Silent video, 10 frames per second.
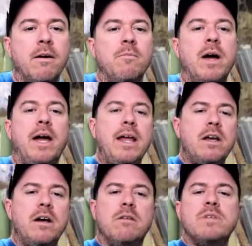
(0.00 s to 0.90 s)
But he
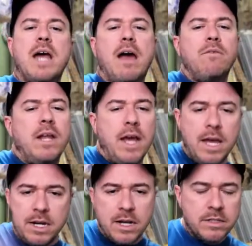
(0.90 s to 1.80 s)
comes out and
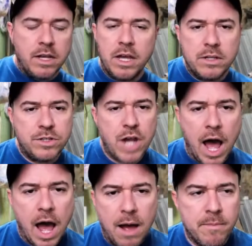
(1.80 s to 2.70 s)
he does a good
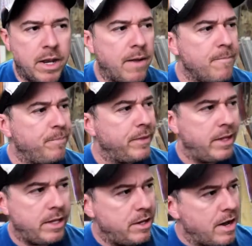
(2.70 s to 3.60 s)
job. And
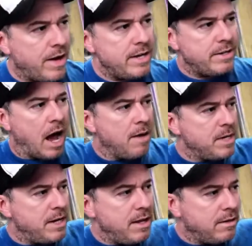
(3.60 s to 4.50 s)
you know, that
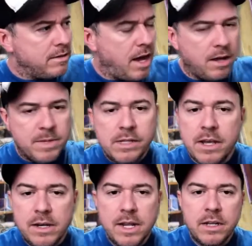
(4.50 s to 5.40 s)
Dominique Thomas,
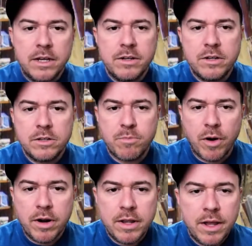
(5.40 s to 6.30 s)
he did good in the
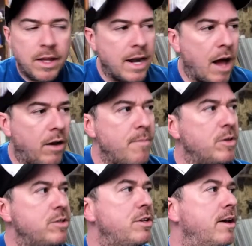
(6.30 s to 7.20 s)
spring and all that
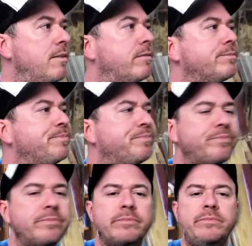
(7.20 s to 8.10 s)
bunch of stuff.
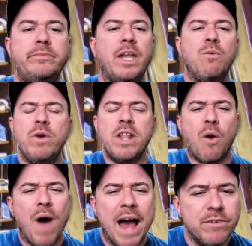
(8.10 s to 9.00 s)
With our
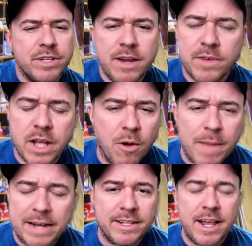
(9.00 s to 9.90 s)
wide receivers going
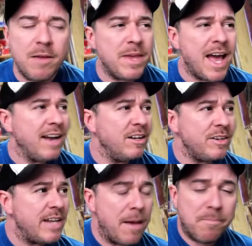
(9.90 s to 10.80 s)
back to them, you got to look
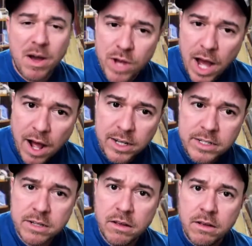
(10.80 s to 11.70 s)
at that Bo Collins.